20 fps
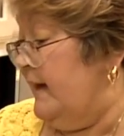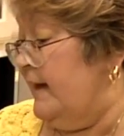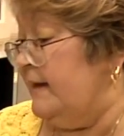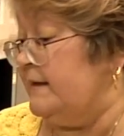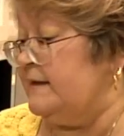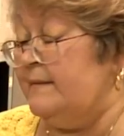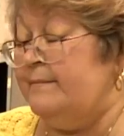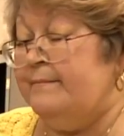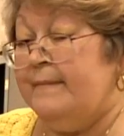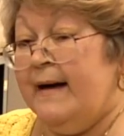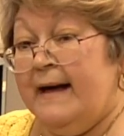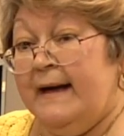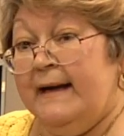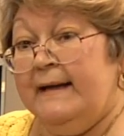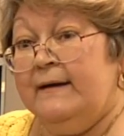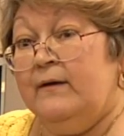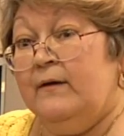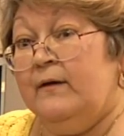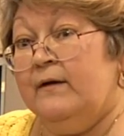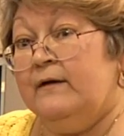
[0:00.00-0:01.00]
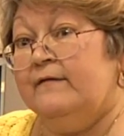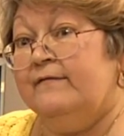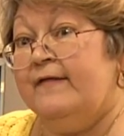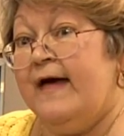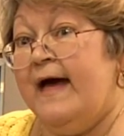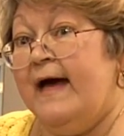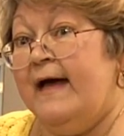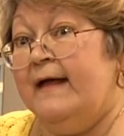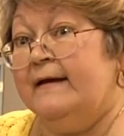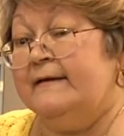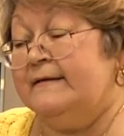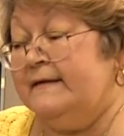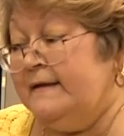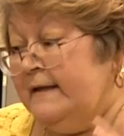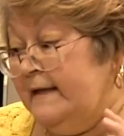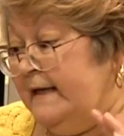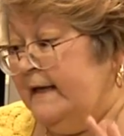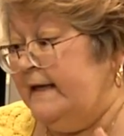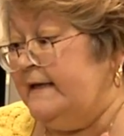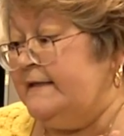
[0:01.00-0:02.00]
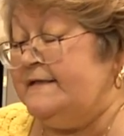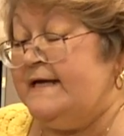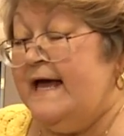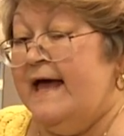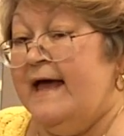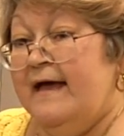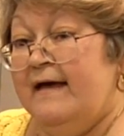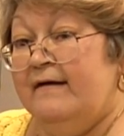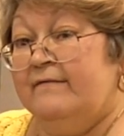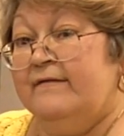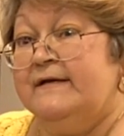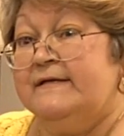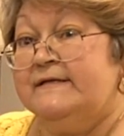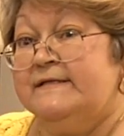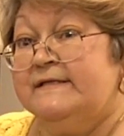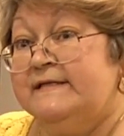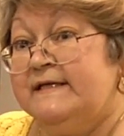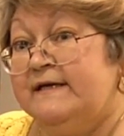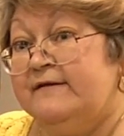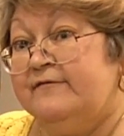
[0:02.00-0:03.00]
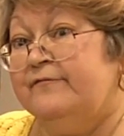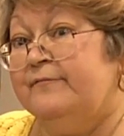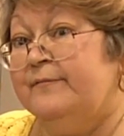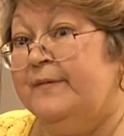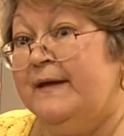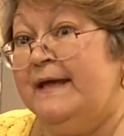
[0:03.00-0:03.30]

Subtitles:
And combine all of that into heavy, stiff